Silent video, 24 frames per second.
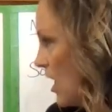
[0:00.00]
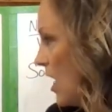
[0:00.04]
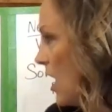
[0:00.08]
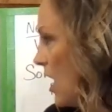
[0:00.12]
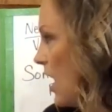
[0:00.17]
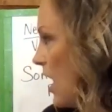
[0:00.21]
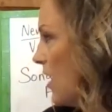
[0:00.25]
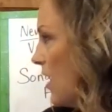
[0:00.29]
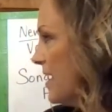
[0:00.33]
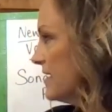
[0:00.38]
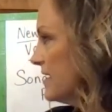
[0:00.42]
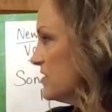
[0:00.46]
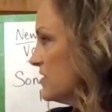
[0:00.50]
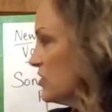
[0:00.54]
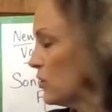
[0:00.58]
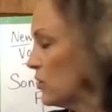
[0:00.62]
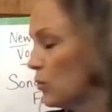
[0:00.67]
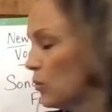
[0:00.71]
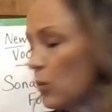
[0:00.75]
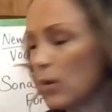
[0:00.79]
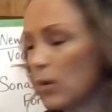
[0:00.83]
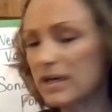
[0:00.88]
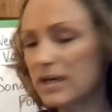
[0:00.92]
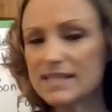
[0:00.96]
All right, so
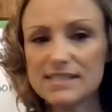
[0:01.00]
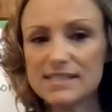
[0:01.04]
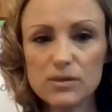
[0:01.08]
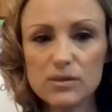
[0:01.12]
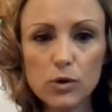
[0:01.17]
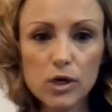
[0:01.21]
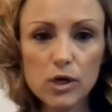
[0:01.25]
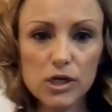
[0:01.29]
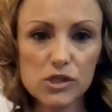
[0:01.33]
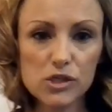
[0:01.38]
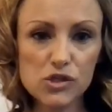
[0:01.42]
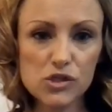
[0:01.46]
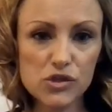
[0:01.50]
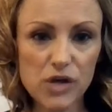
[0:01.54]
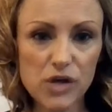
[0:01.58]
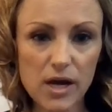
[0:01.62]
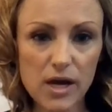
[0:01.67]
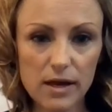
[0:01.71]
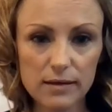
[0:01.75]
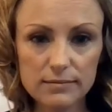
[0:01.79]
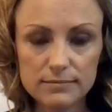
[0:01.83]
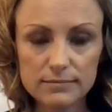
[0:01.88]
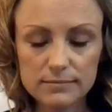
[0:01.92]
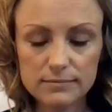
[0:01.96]
what is an
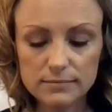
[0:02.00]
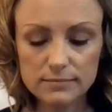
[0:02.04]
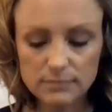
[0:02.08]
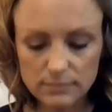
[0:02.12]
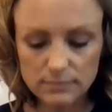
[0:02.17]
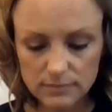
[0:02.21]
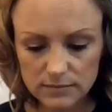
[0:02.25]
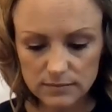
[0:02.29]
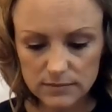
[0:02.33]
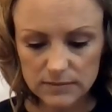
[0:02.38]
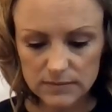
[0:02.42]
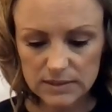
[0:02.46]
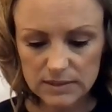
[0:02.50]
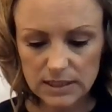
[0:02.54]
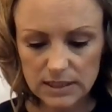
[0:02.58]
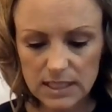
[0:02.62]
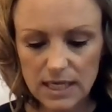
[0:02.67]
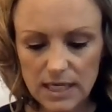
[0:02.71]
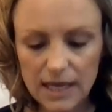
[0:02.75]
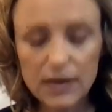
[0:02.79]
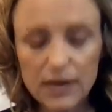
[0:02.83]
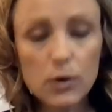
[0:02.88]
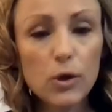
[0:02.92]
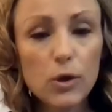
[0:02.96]
orchestra?
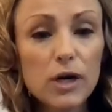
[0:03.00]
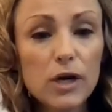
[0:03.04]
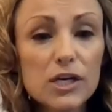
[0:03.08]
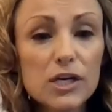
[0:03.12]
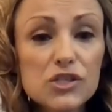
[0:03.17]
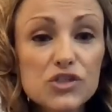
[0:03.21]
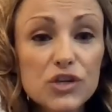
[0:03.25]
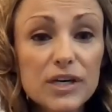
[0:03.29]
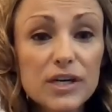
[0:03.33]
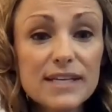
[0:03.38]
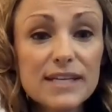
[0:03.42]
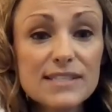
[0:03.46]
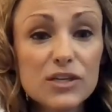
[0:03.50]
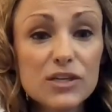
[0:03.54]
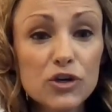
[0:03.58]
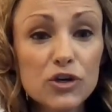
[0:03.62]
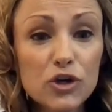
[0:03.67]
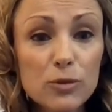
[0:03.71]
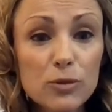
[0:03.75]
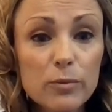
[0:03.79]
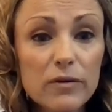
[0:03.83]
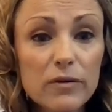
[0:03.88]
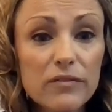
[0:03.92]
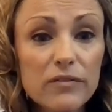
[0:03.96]
An orchestra is a
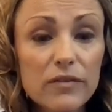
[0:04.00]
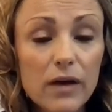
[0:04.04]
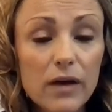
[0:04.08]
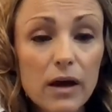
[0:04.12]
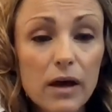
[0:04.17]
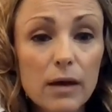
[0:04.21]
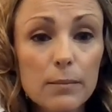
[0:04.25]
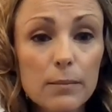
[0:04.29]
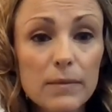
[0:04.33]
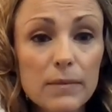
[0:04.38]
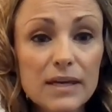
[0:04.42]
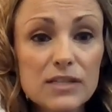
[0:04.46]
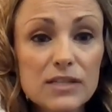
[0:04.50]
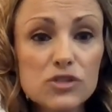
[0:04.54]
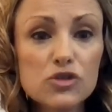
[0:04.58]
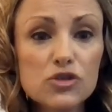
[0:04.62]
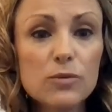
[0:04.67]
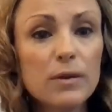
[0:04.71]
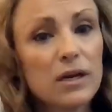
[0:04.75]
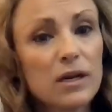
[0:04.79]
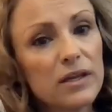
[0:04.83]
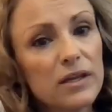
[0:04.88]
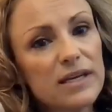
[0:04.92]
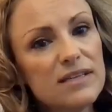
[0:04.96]
group of
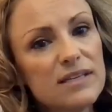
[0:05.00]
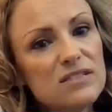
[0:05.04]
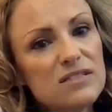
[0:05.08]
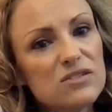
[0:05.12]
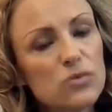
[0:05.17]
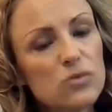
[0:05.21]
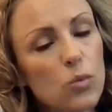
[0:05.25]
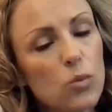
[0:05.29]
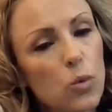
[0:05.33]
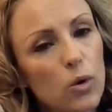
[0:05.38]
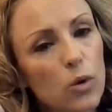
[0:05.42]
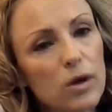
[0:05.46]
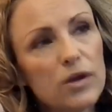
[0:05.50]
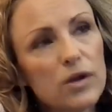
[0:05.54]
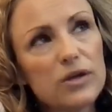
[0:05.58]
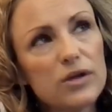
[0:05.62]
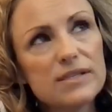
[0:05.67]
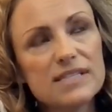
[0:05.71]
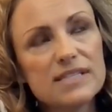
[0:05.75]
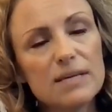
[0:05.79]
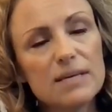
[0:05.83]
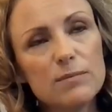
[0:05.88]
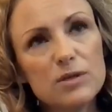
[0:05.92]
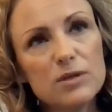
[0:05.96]
instrumentalists, or you could
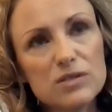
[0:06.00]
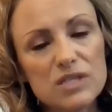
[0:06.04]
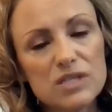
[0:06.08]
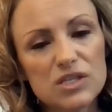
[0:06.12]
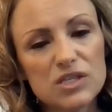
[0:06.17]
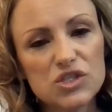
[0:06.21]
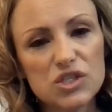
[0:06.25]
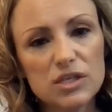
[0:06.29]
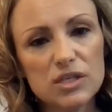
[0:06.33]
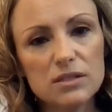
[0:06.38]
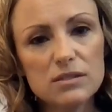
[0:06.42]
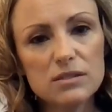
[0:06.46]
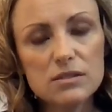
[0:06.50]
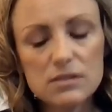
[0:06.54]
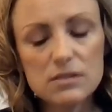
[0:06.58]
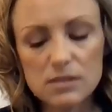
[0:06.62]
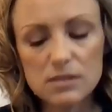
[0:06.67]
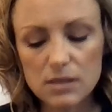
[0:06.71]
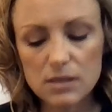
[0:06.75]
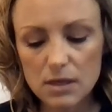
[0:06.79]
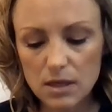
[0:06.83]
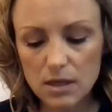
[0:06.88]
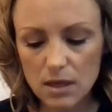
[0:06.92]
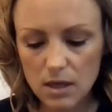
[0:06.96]
say musicians,